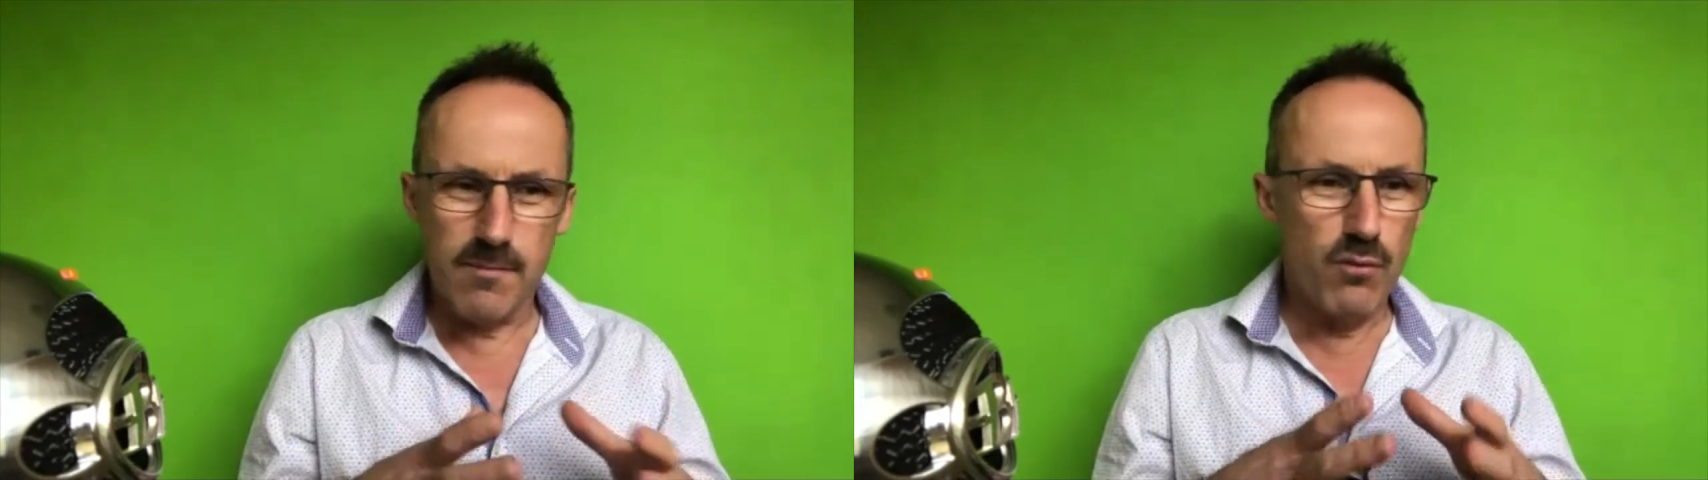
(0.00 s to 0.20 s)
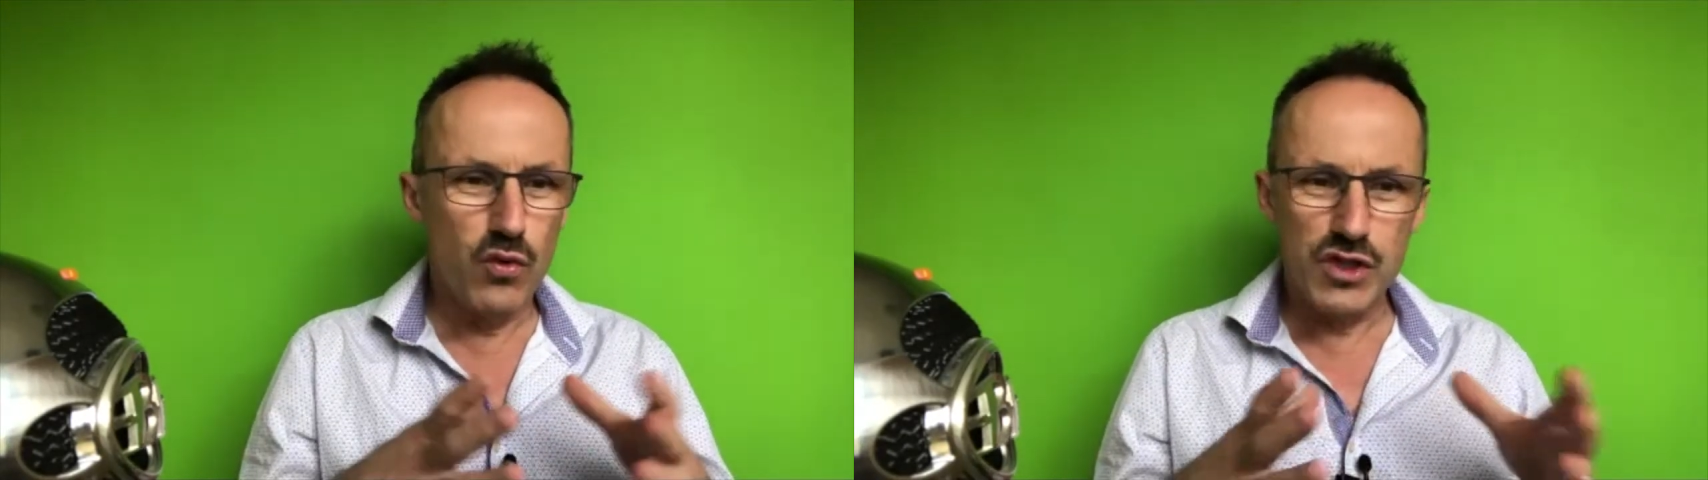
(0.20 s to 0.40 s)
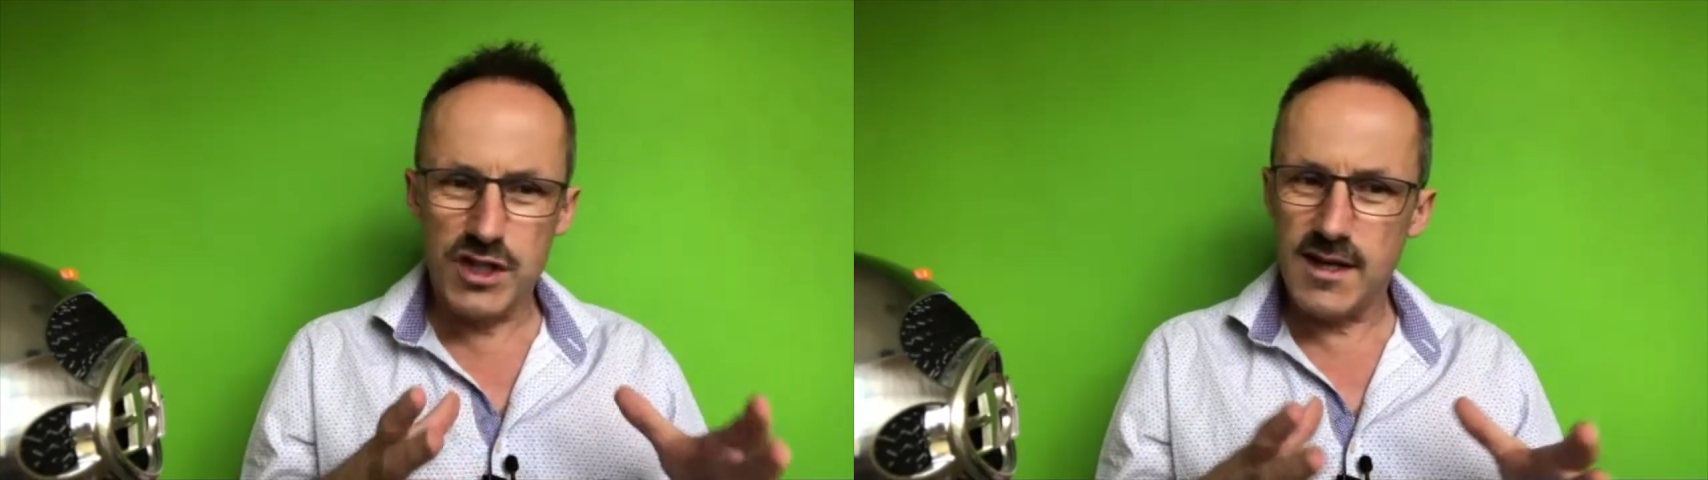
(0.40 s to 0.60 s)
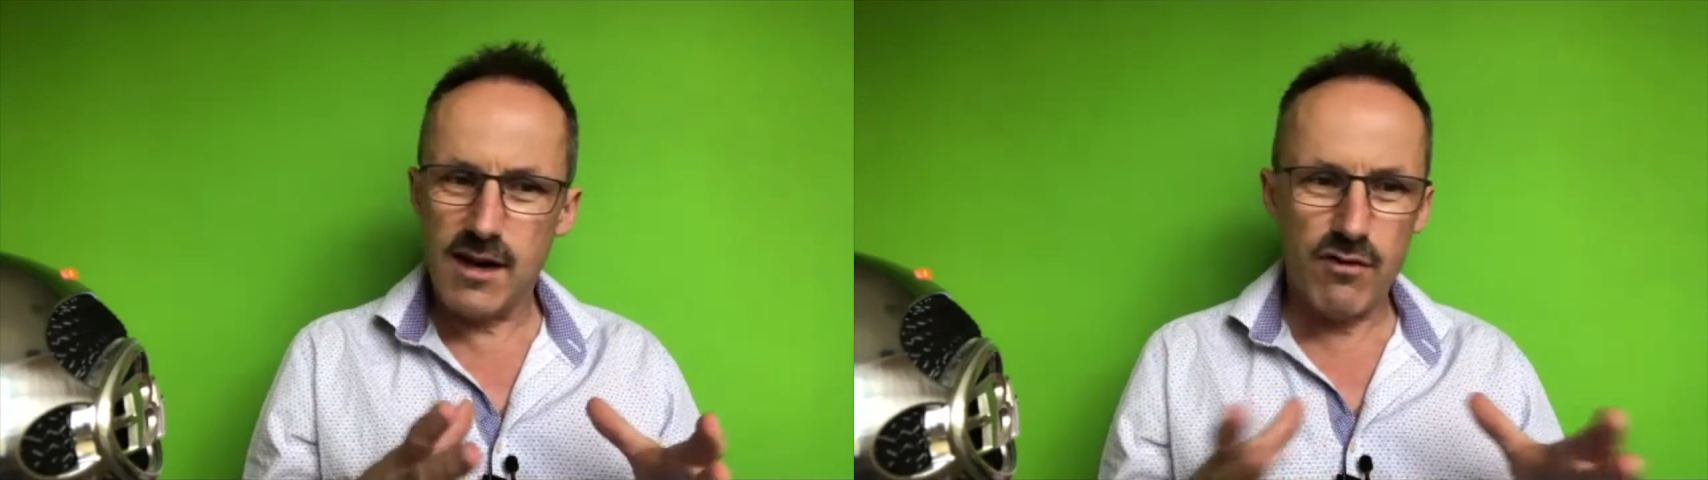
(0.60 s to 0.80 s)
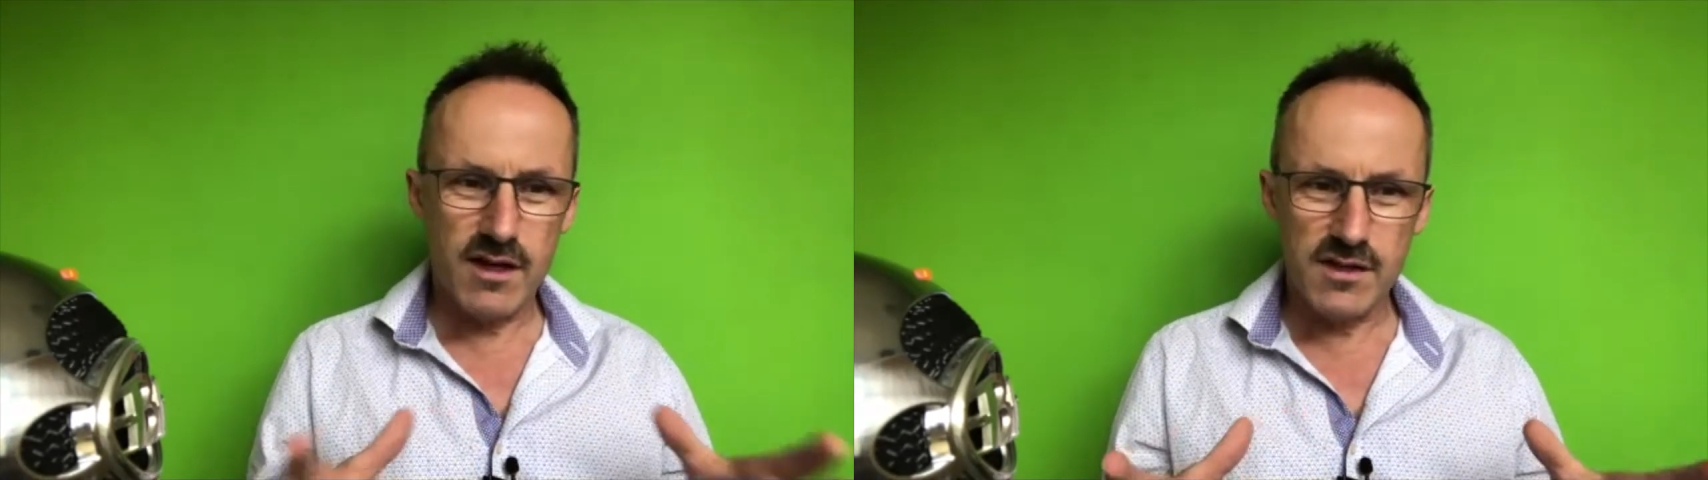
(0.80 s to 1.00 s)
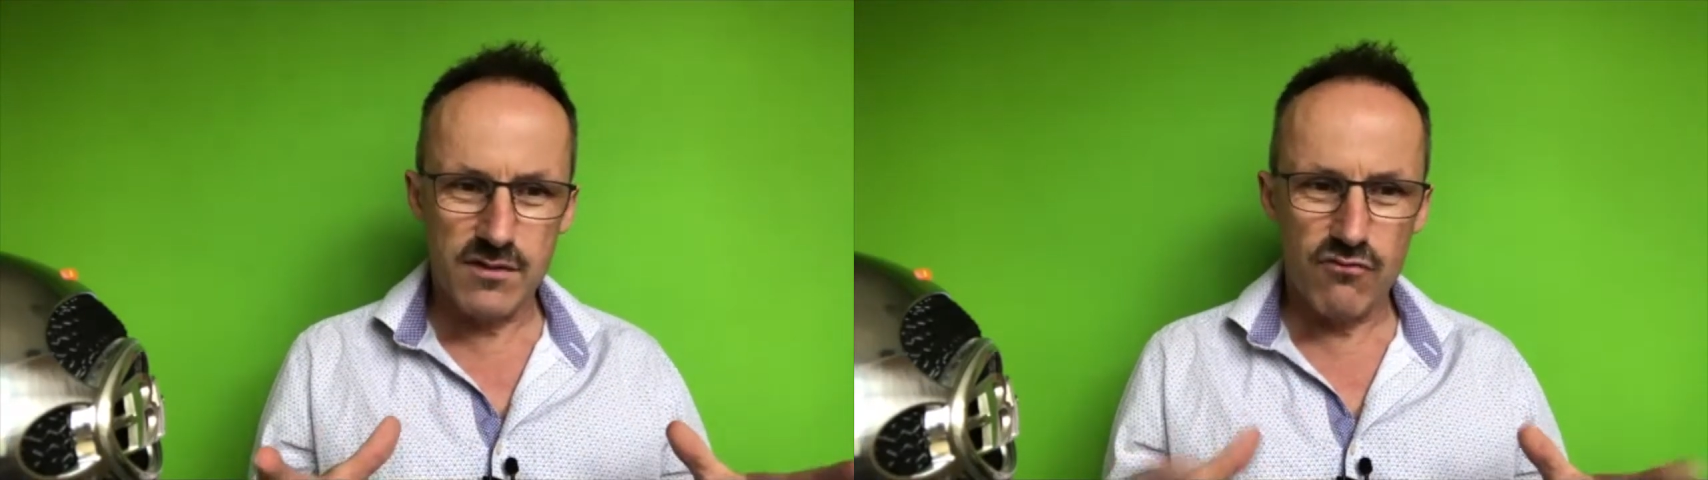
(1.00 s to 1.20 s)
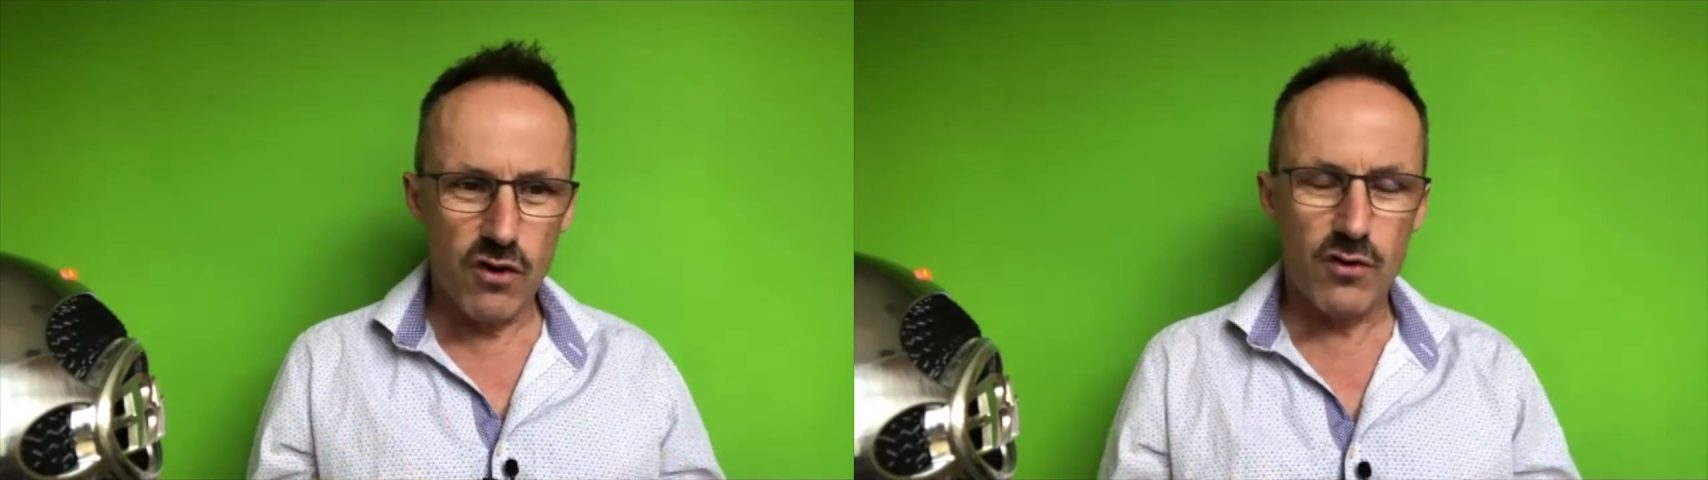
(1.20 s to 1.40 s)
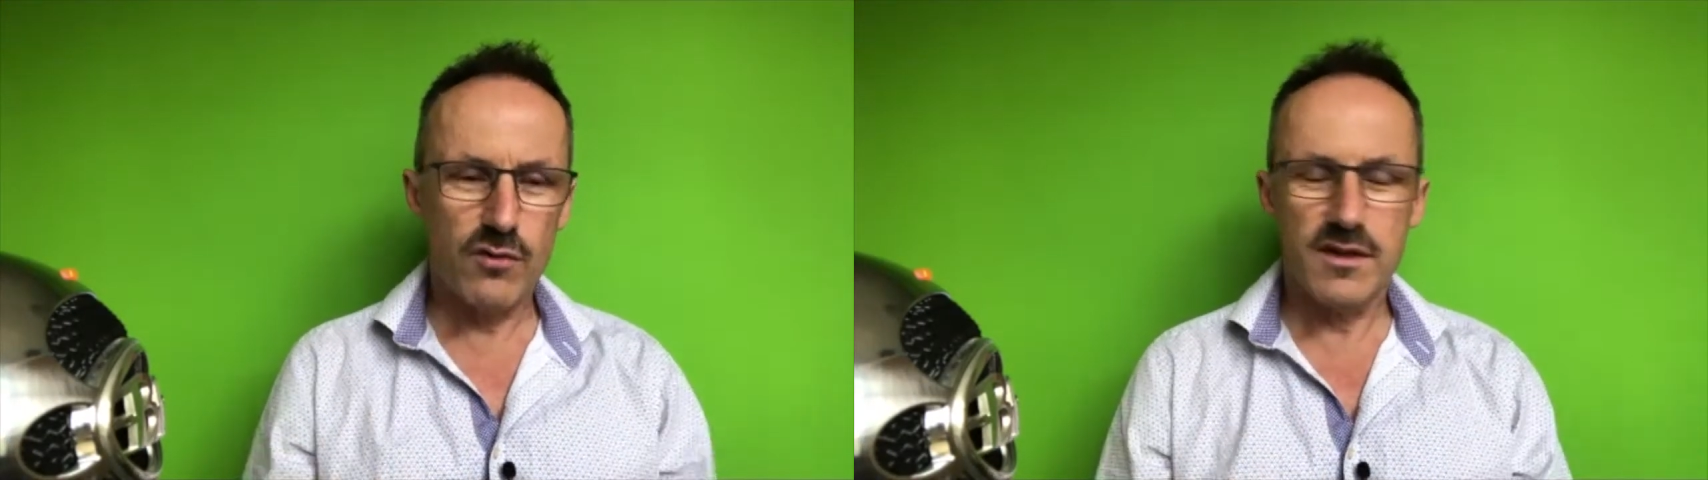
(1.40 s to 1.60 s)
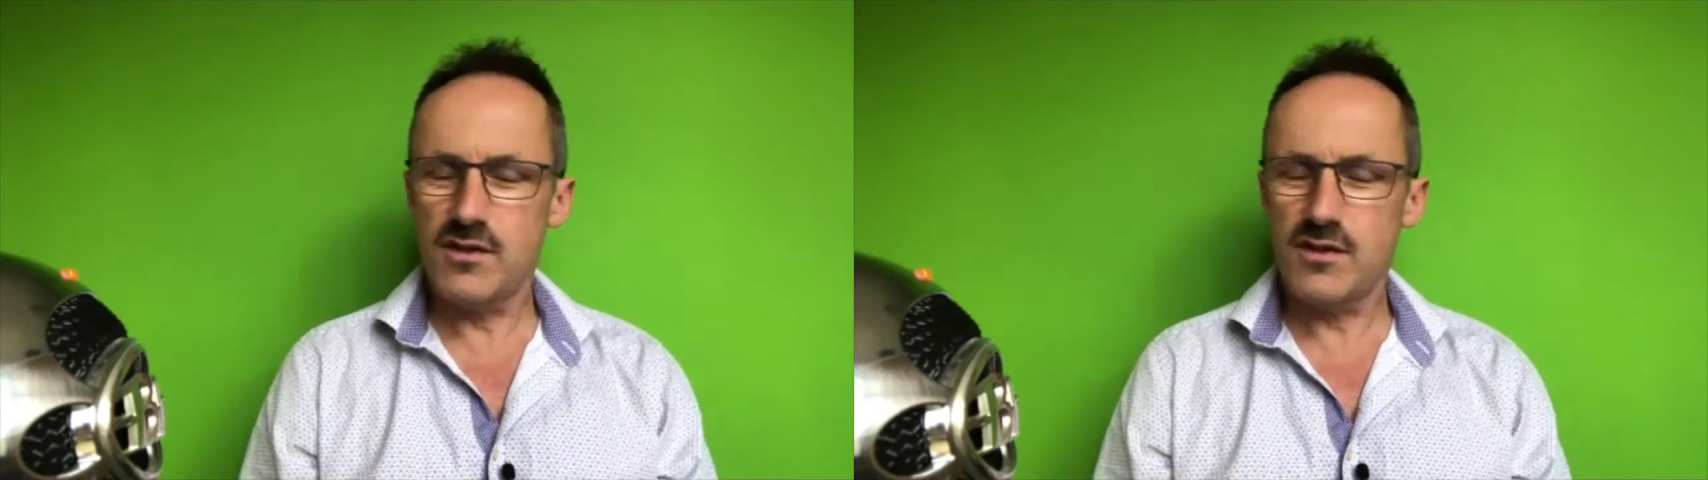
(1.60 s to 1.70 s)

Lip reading: more generic as a role,